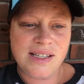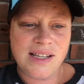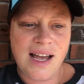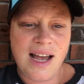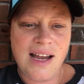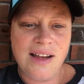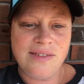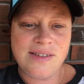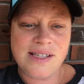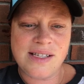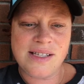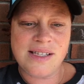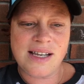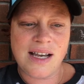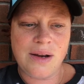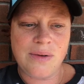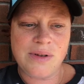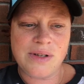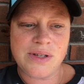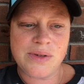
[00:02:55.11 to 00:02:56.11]
life since
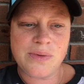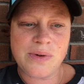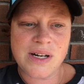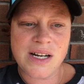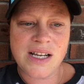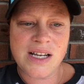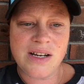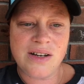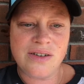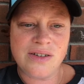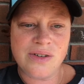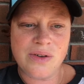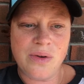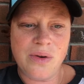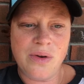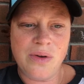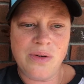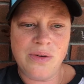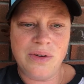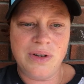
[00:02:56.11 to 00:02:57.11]
I was 20 years
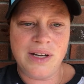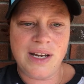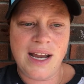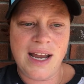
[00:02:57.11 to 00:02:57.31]
old,